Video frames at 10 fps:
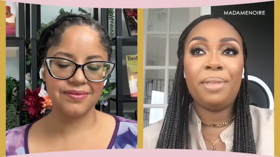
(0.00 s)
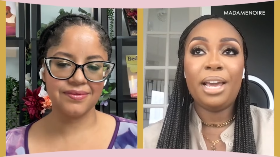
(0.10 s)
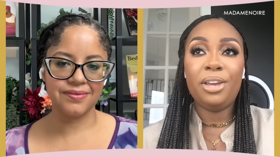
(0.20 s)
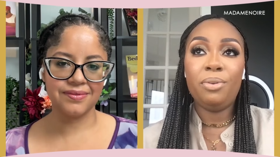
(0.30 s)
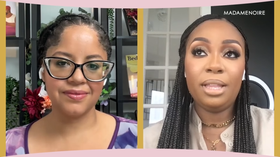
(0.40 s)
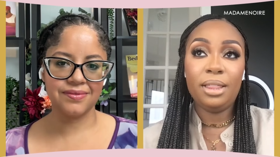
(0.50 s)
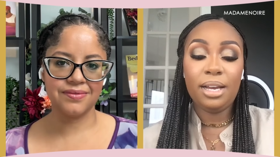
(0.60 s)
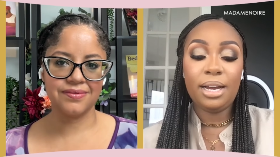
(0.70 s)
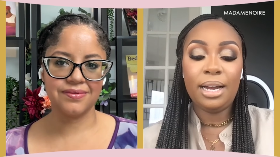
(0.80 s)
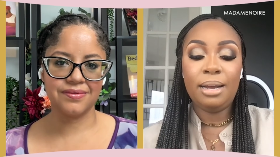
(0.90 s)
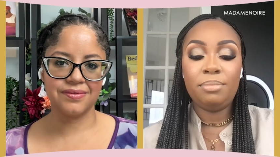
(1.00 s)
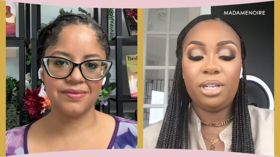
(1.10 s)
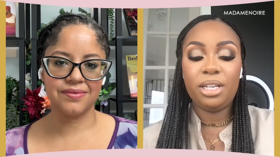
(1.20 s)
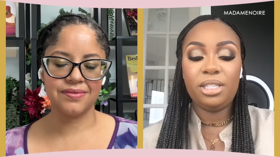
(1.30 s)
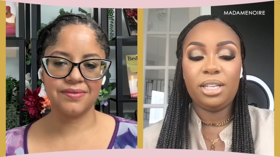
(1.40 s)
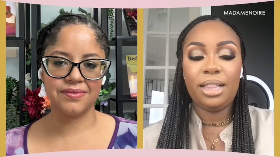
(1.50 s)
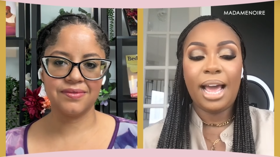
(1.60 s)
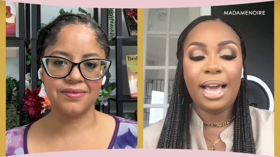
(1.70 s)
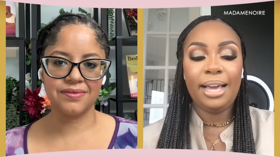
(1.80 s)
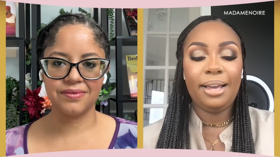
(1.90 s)
Speaker 1: that you can look up just to
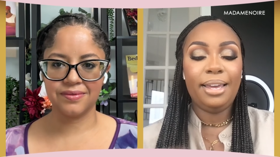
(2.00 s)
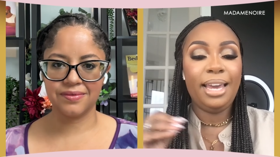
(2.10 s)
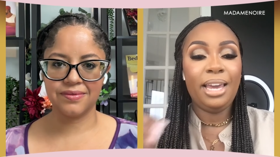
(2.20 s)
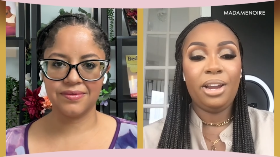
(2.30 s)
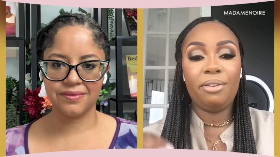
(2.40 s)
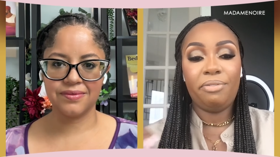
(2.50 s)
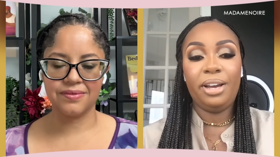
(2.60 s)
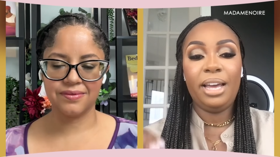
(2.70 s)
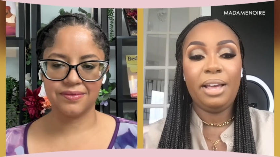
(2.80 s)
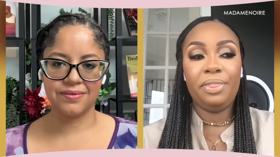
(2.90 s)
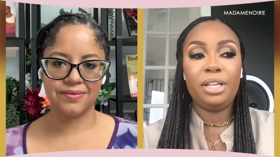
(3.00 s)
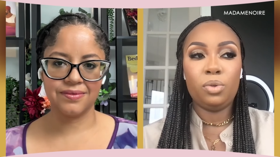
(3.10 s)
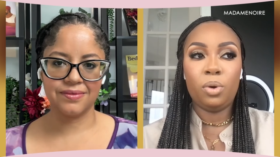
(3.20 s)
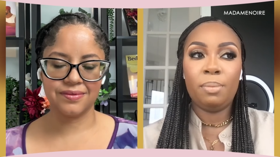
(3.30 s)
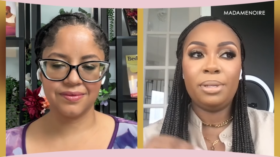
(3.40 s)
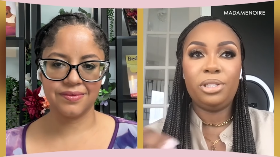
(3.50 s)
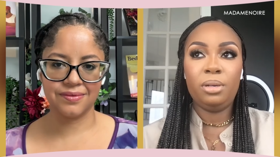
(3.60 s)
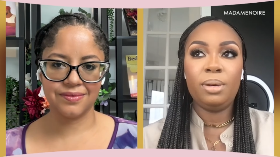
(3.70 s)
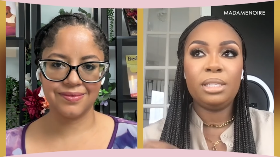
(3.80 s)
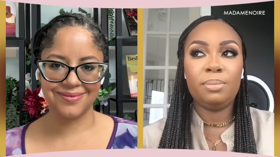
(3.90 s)
like get your foot in the door. But
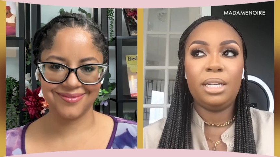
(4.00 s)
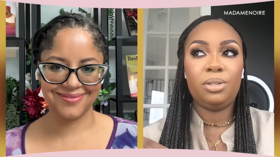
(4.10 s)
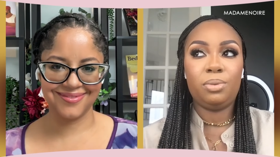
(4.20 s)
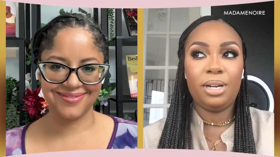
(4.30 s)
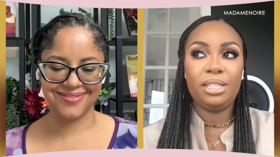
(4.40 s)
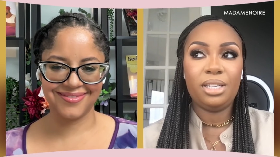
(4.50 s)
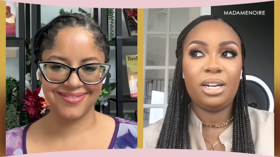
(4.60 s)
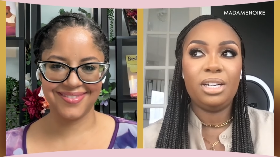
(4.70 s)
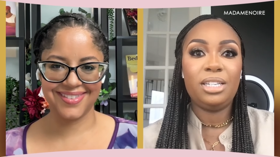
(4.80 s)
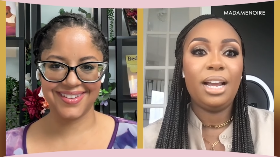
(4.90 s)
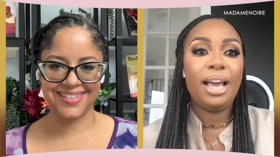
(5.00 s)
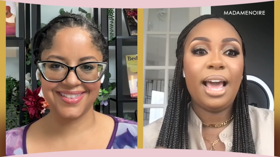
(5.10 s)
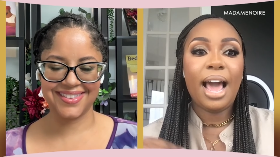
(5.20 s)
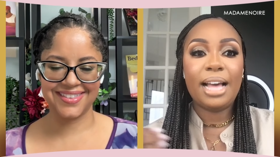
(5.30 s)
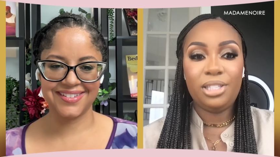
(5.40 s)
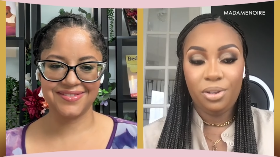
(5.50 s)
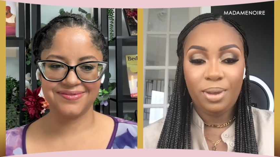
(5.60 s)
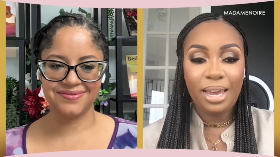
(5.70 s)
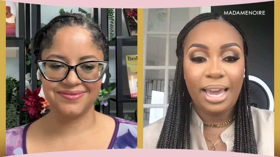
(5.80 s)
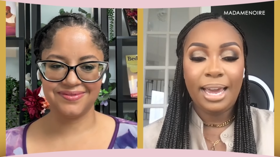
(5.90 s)
do as much research as you
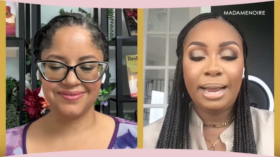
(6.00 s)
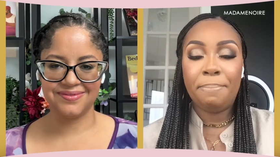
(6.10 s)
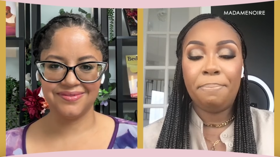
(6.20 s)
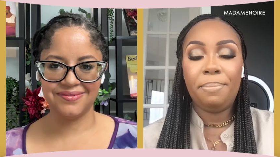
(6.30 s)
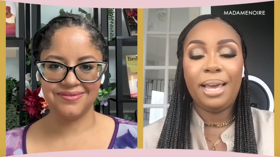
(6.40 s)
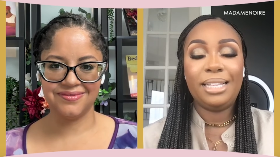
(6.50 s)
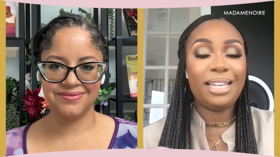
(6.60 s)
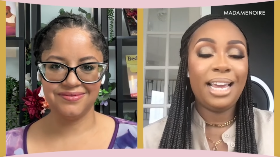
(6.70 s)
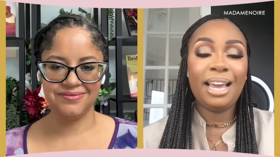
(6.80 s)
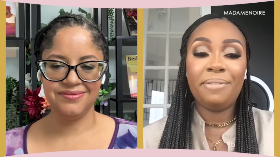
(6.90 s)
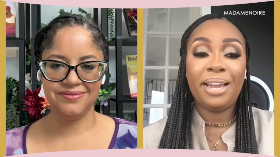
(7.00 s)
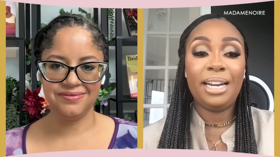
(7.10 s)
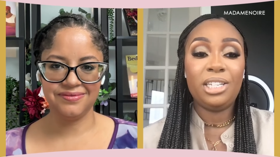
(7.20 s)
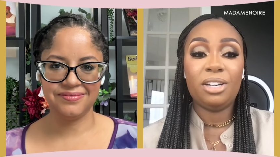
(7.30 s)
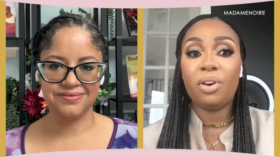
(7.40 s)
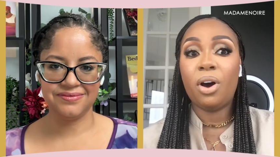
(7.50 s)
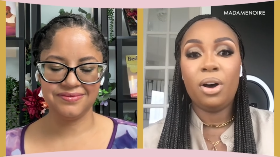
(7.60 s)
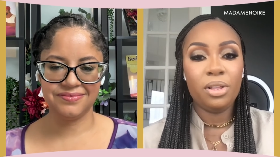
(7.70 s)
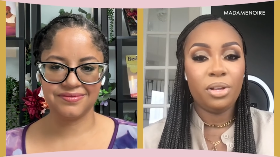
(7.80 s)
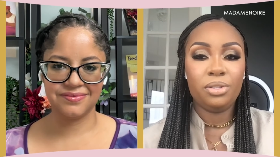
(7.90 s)
can and take advantage of
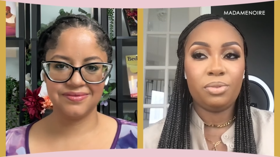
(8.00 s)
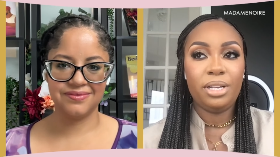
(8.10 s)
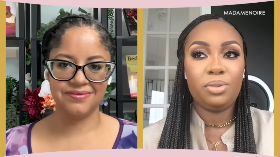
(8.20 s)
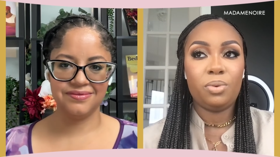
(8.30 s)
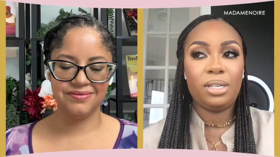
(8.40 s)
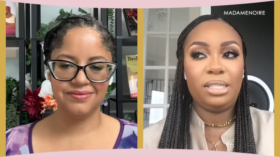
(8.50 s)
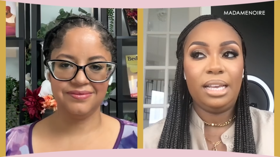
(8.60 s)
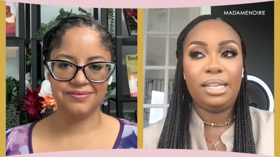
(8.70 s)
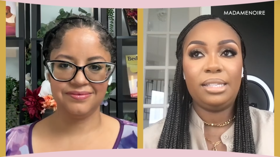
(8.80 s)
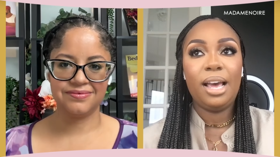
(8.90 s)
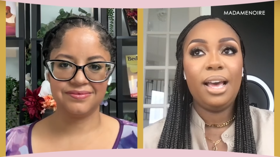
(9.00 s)
all those resources